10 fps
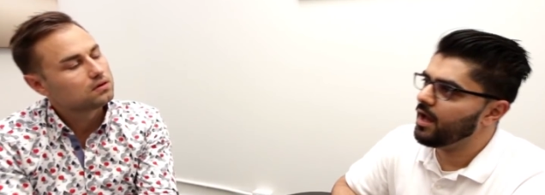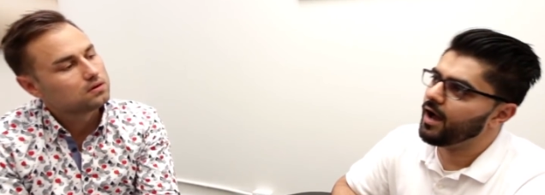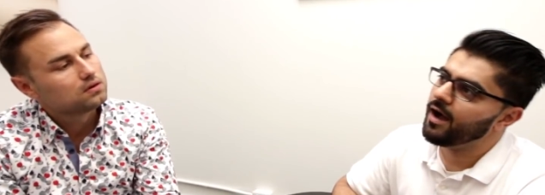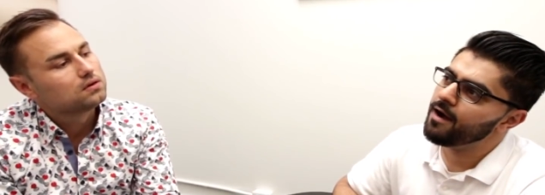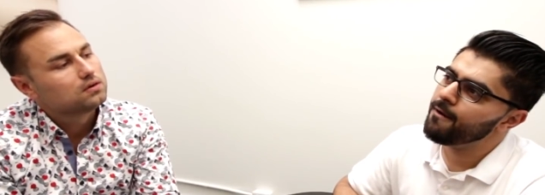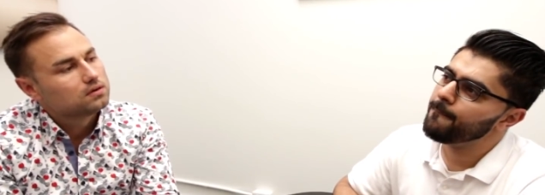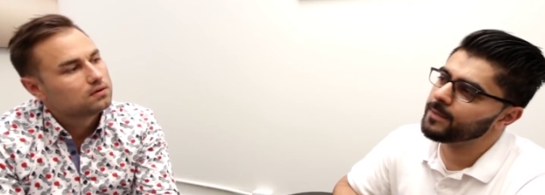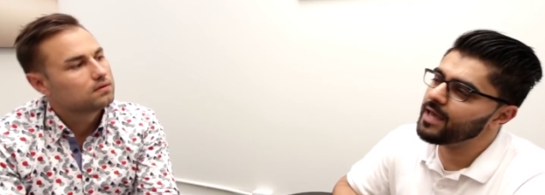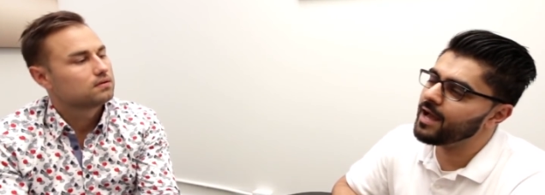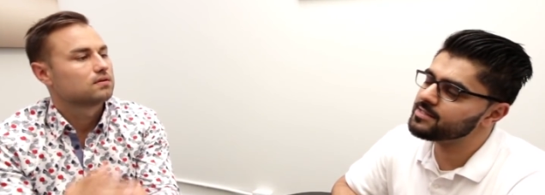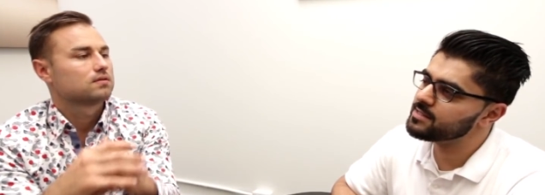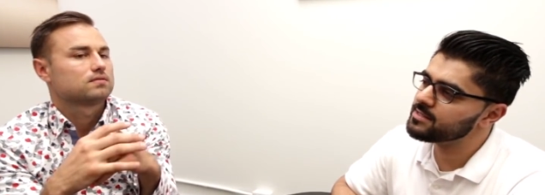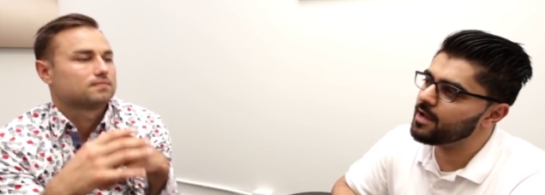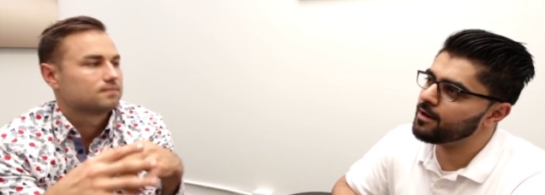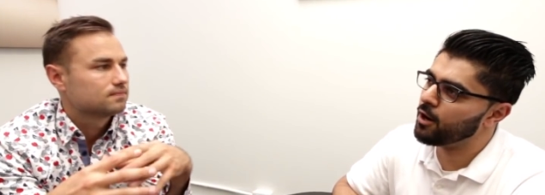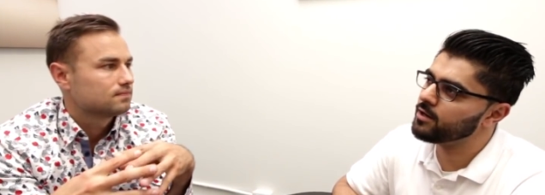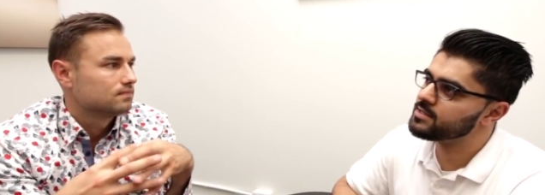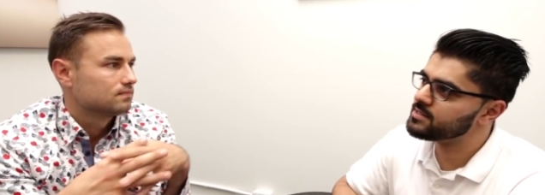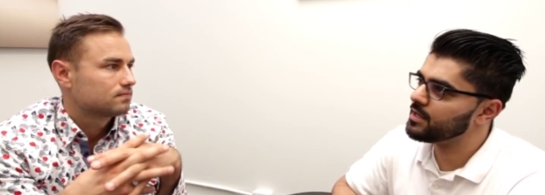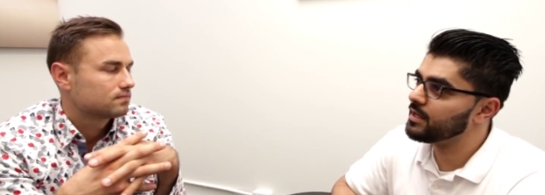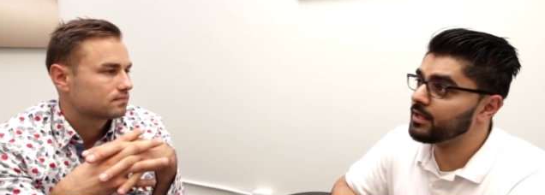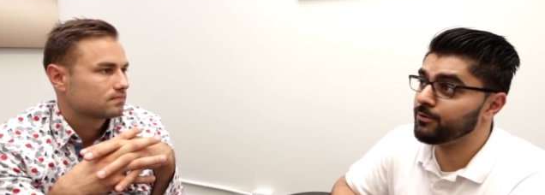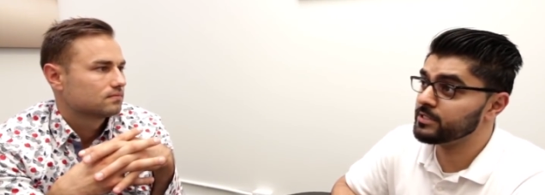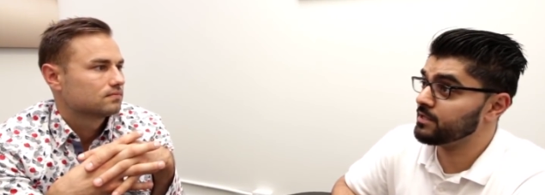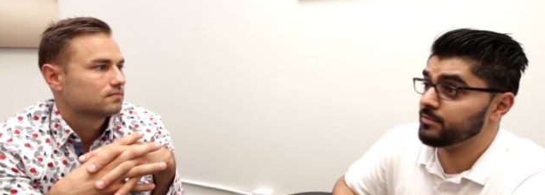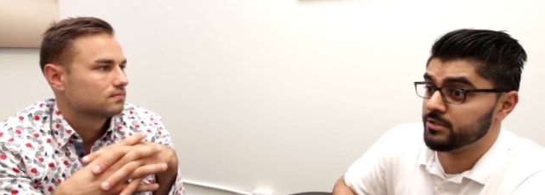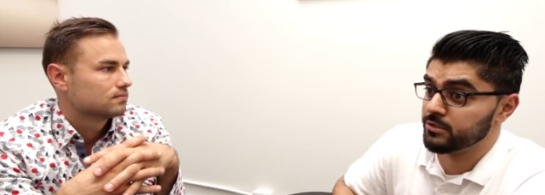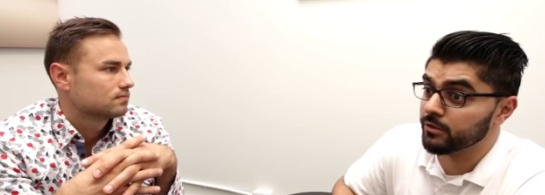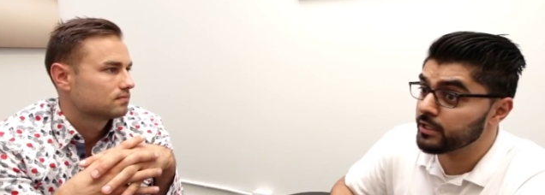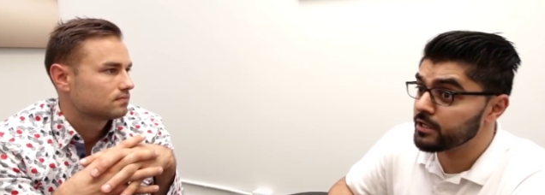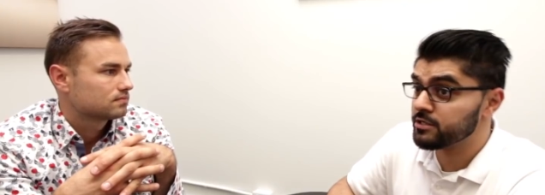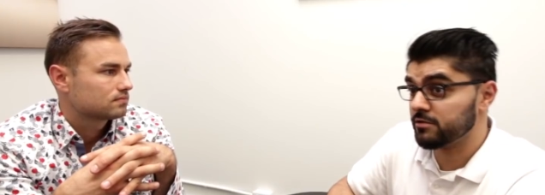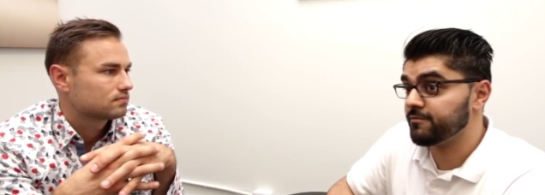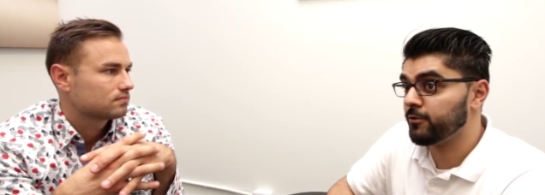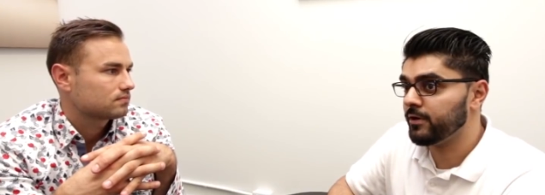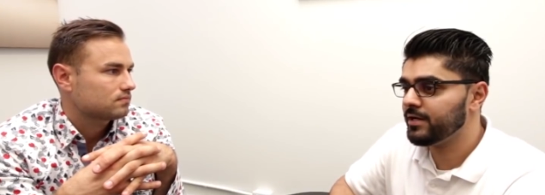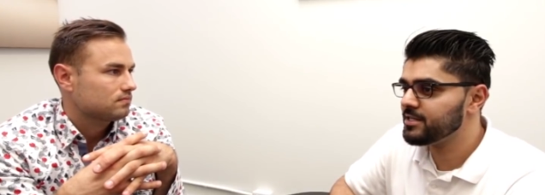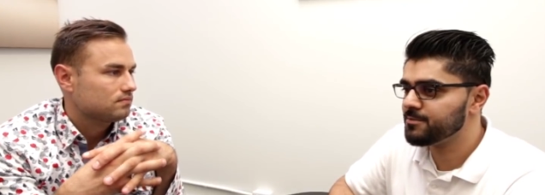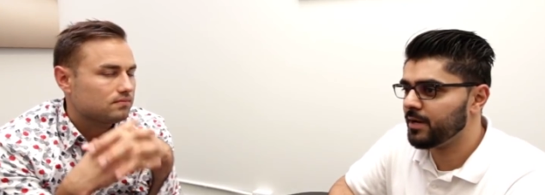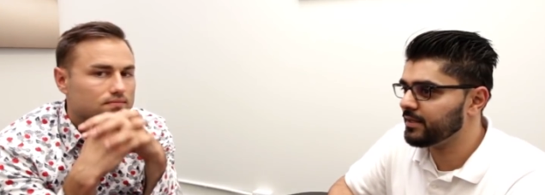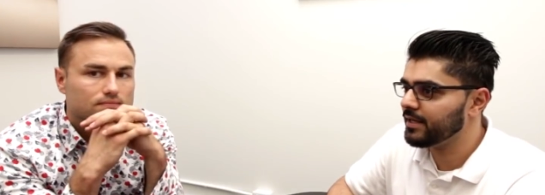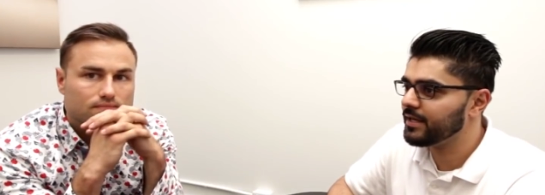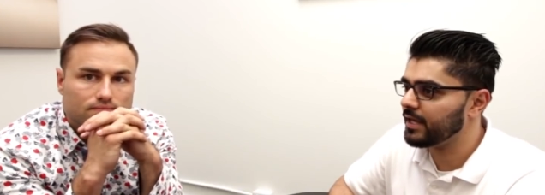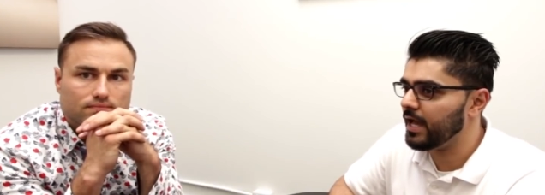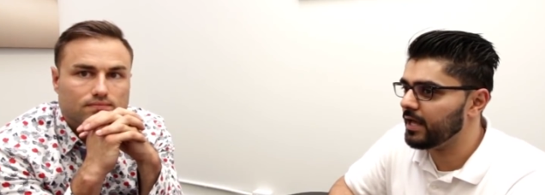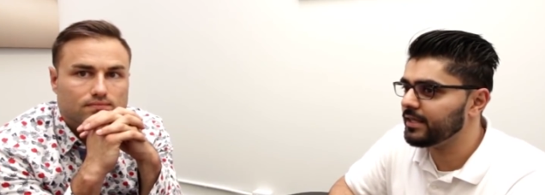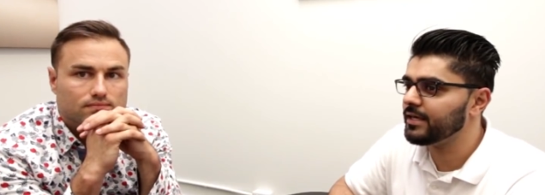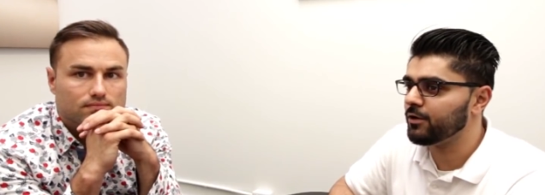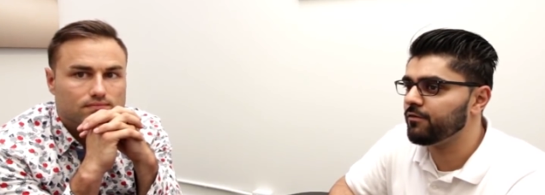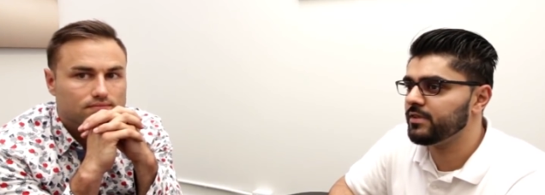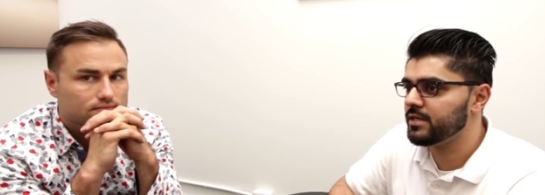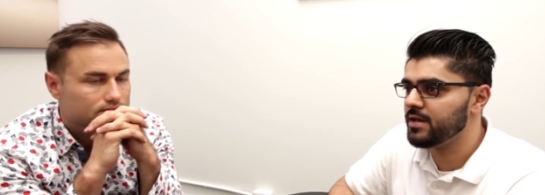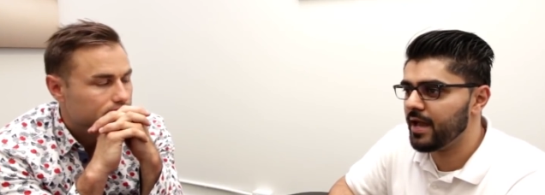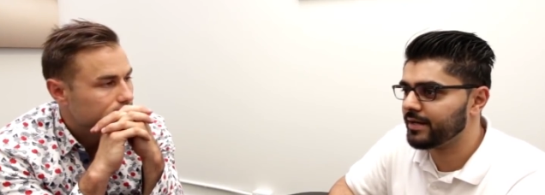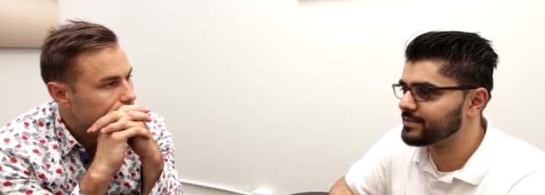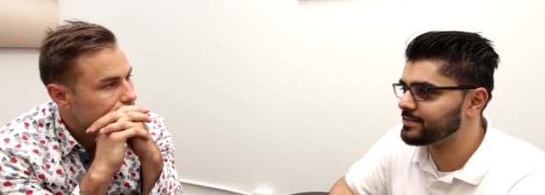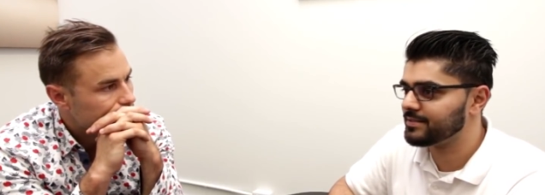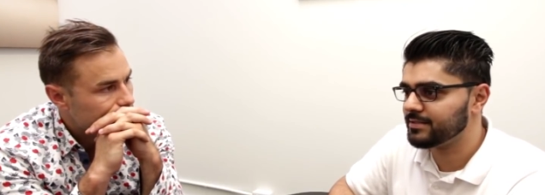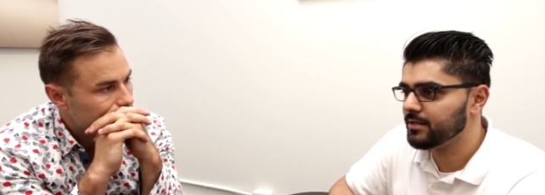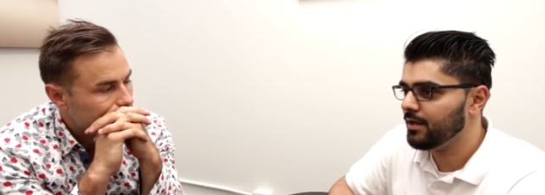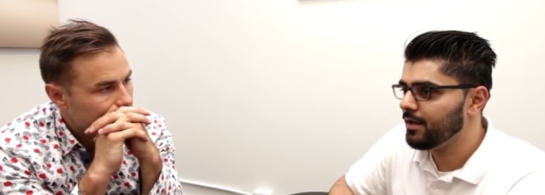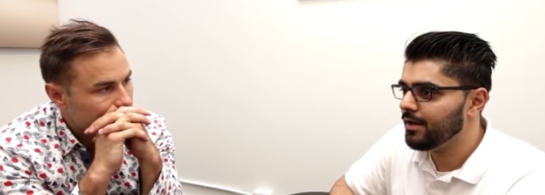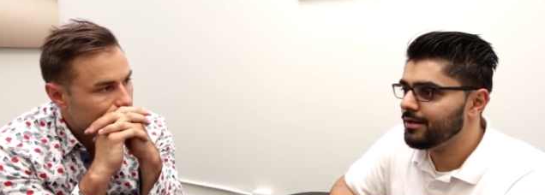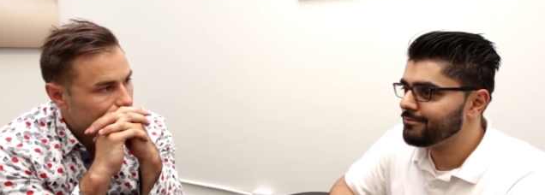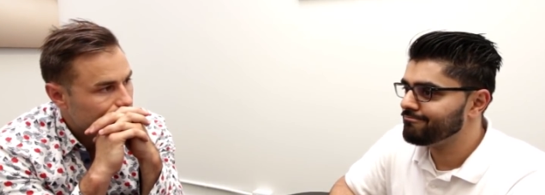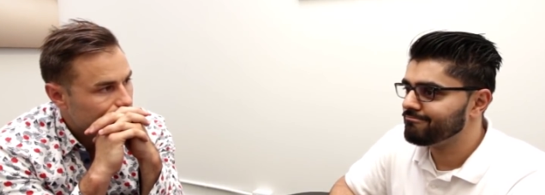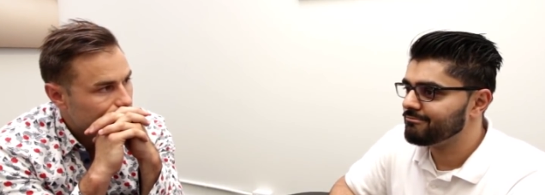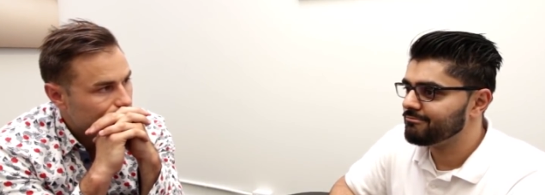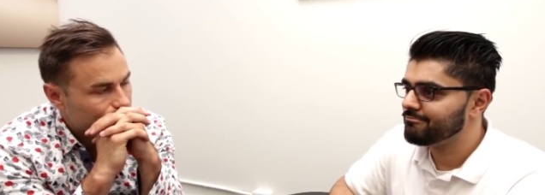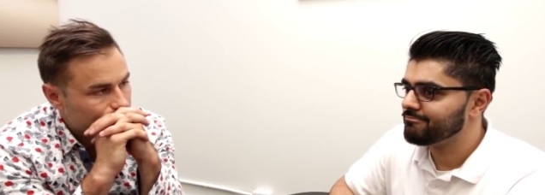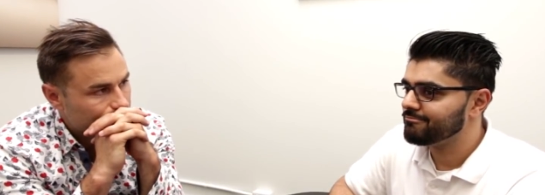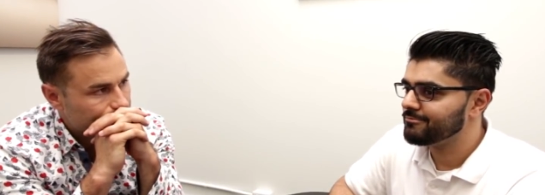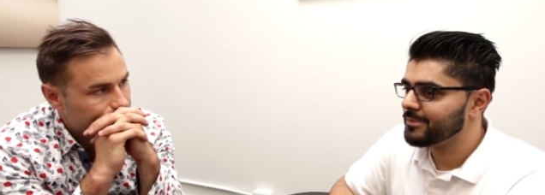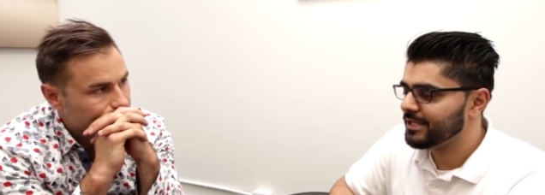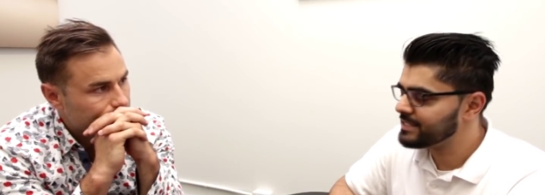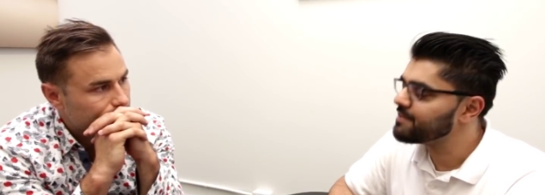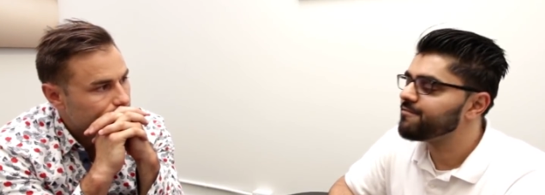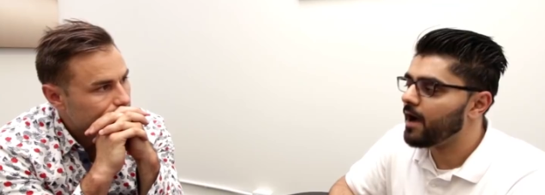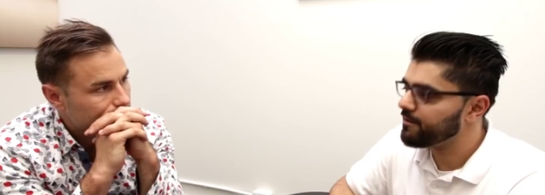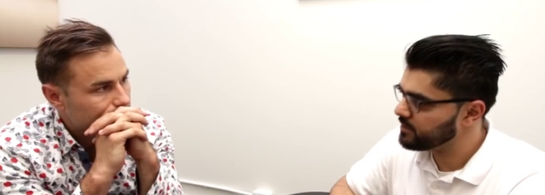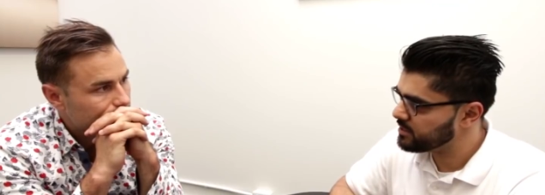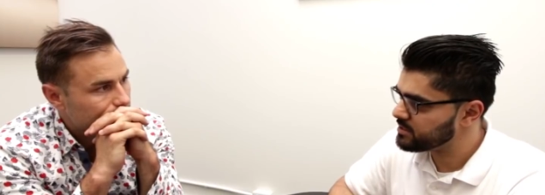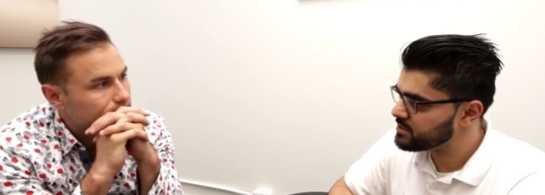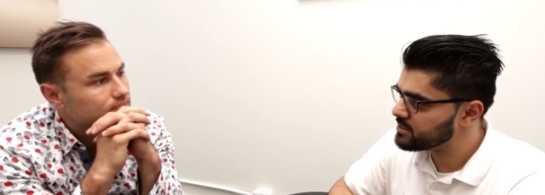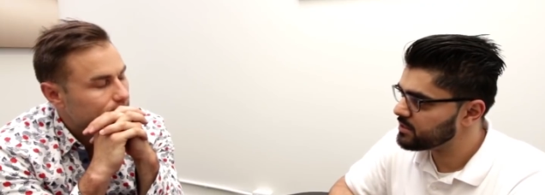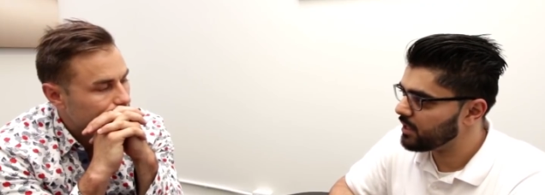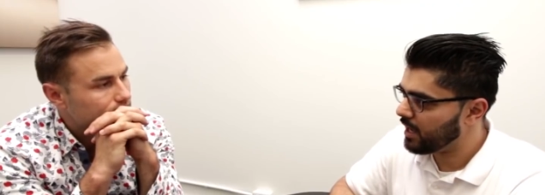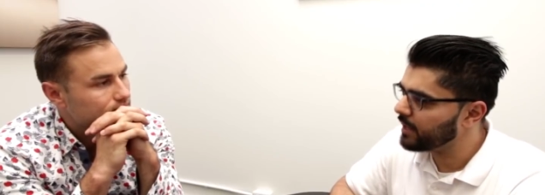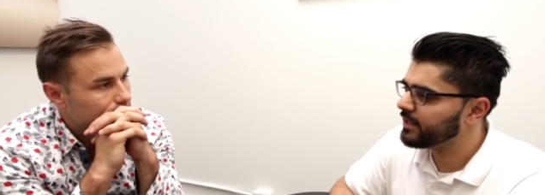Speaker 1: Um, yeah, it's, it's kind of hard to say like was it going to be two years or four years, but I think I think over the next let's say five years, I